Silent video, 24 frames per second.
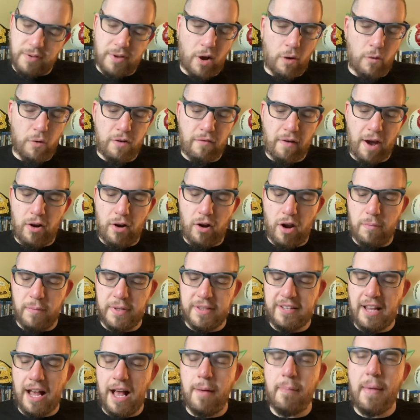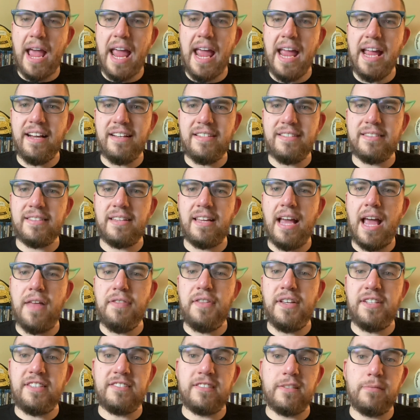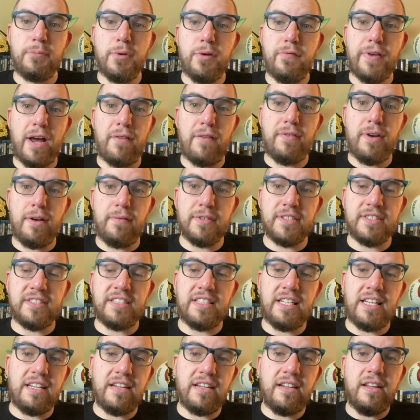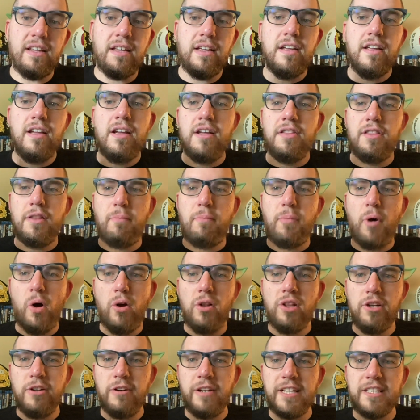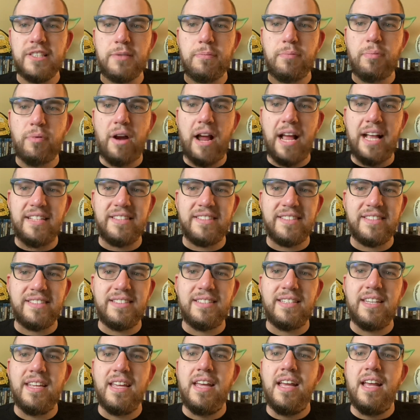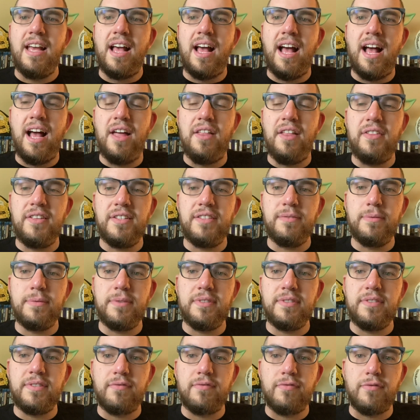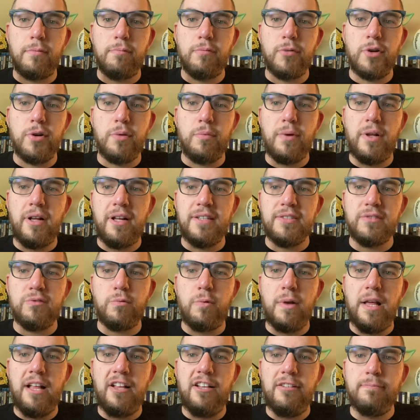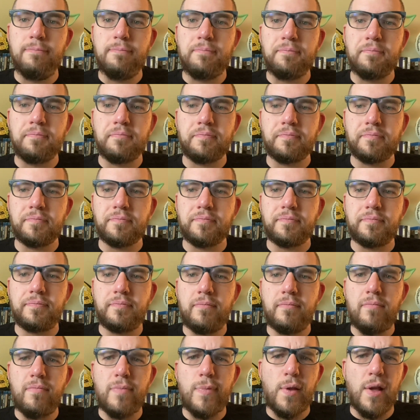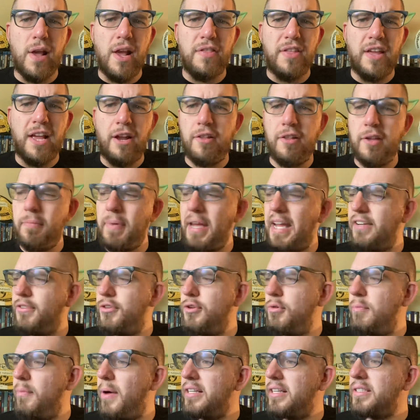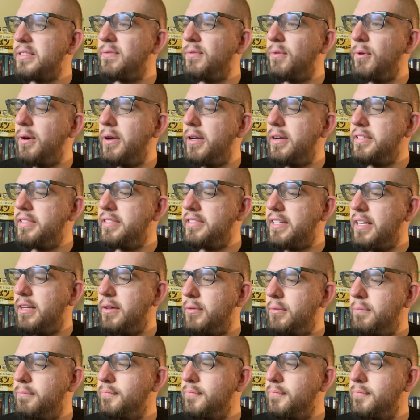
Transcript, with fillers: going right on with Tom Hanks, and this is a movie I've never seen. The Polar Express. Uh, this was from Goodwill as well. I think I only paid two bucks for it, so.